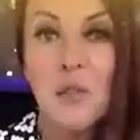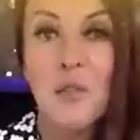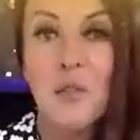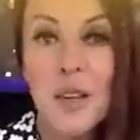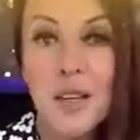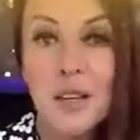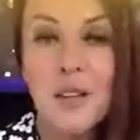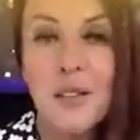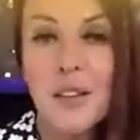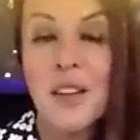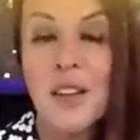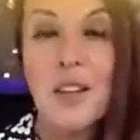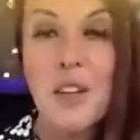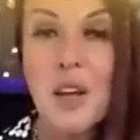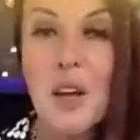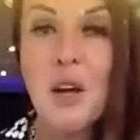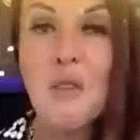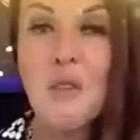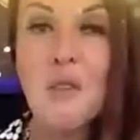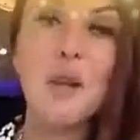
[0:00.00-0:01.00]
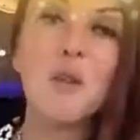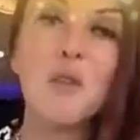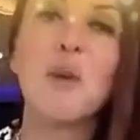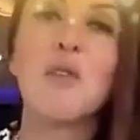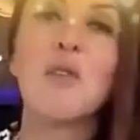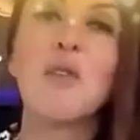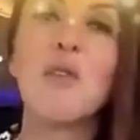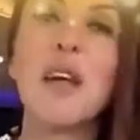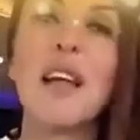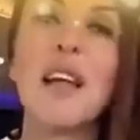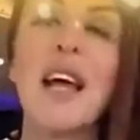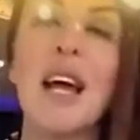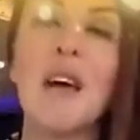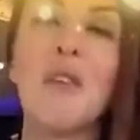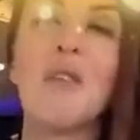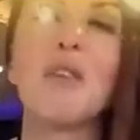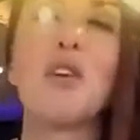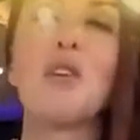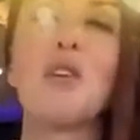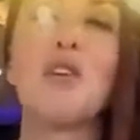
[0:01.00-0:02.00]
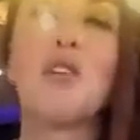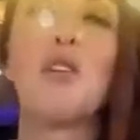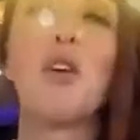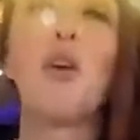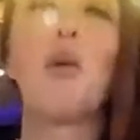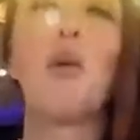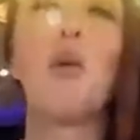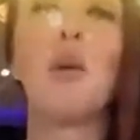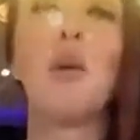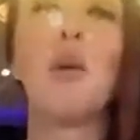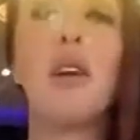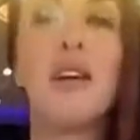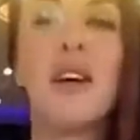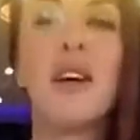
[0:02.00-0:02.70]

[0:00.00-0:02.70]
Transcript: feels unnerving. We feel out of control,